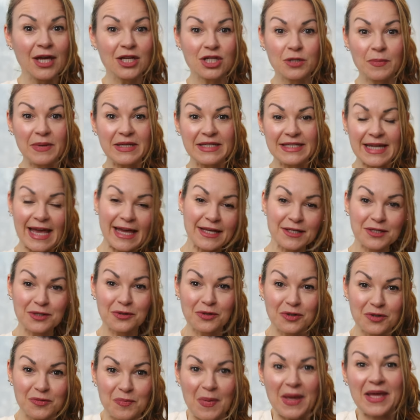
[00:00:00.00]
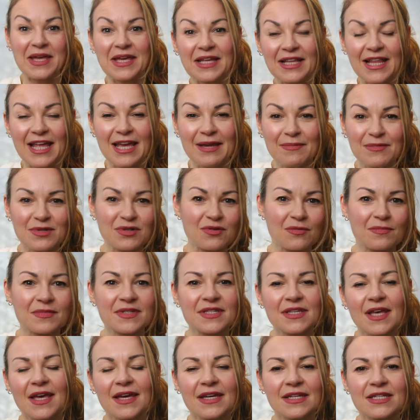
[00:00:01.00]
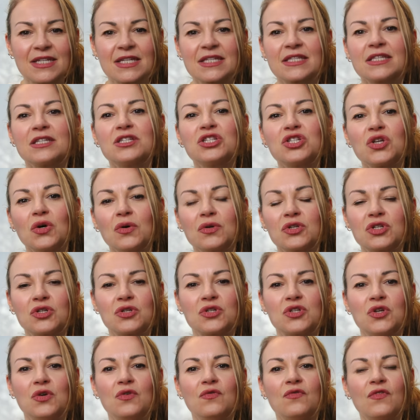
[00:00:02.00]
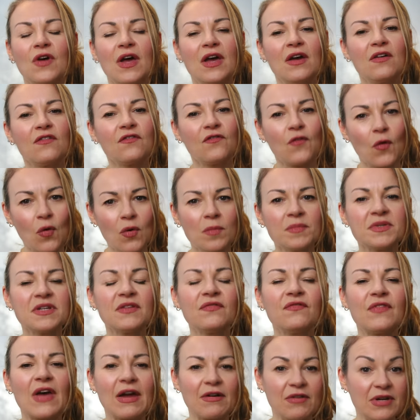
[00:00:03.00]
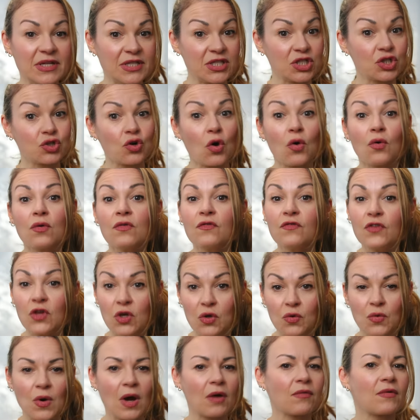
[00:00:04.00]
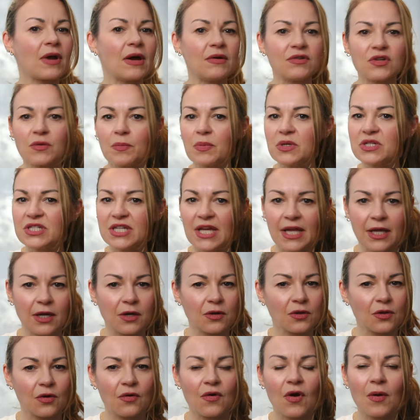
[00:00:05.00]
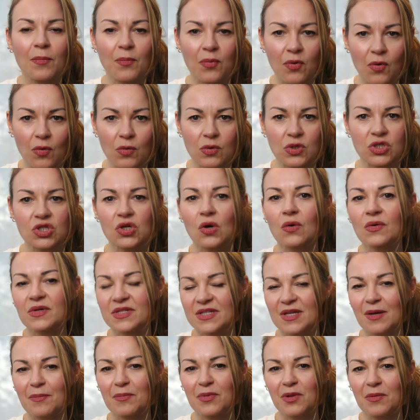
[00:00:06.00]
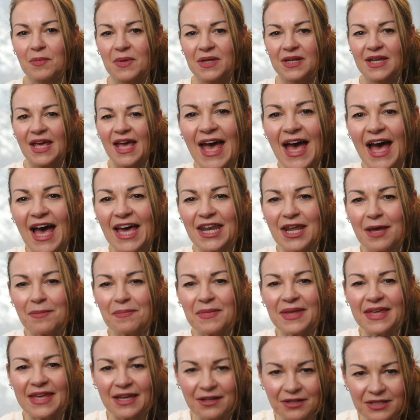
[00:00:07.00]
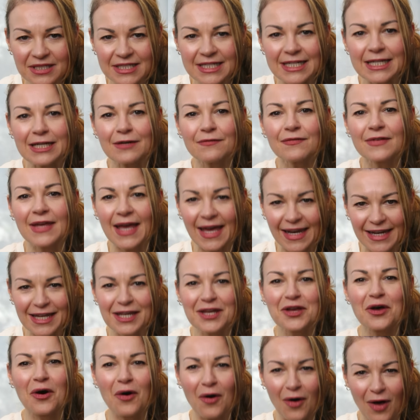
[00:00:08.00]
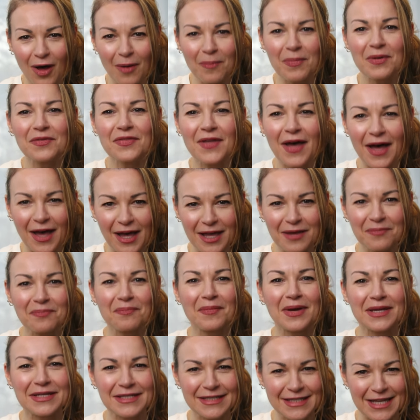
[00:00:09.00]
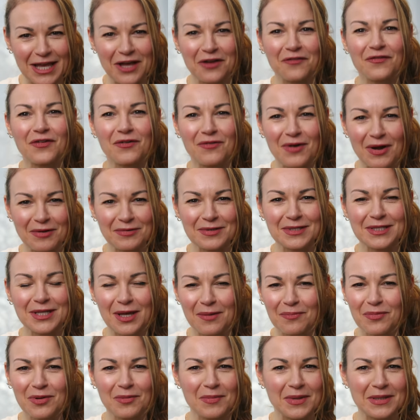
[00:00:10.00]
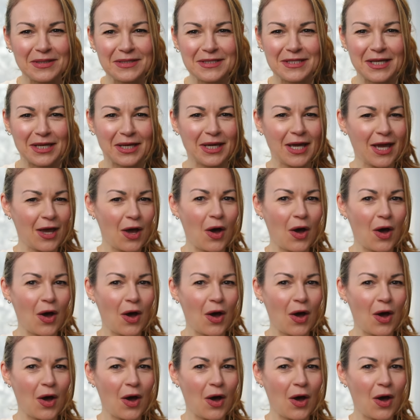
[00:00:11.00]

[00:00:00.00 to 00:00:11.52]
to be dazzled by claims from scientists and doctors who've formed a very strong view around a particular approach or supplement. And I'm guilty of getting caught up in the hype myself around supplements that